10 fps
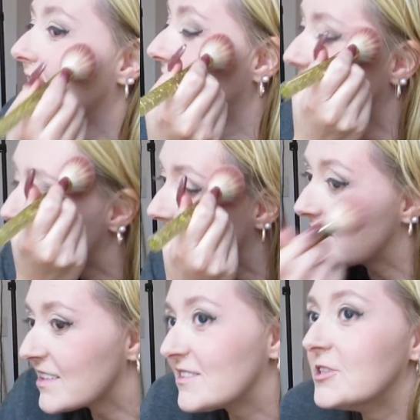
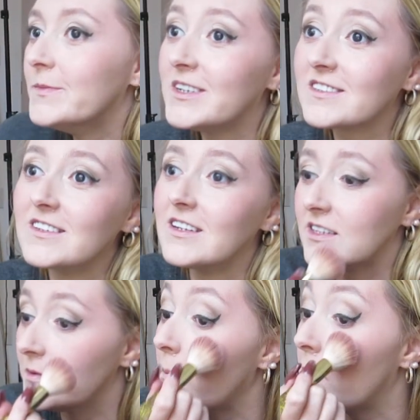it's luminous in
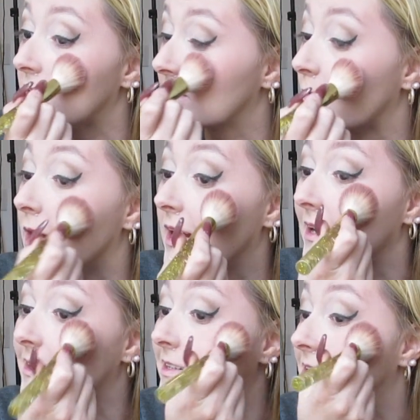the best way.
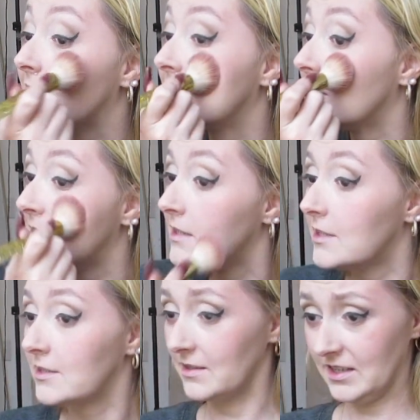
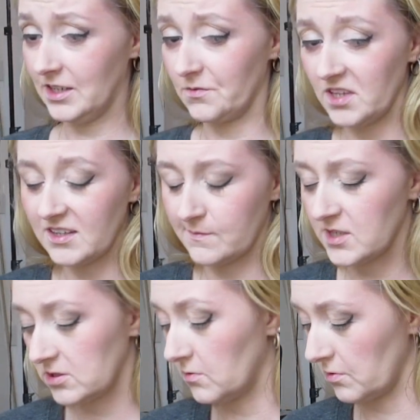I need to wrap my
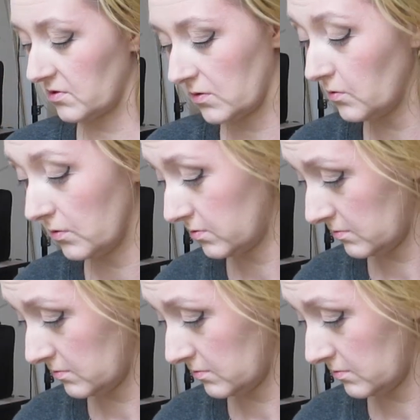shoulder. Ooh.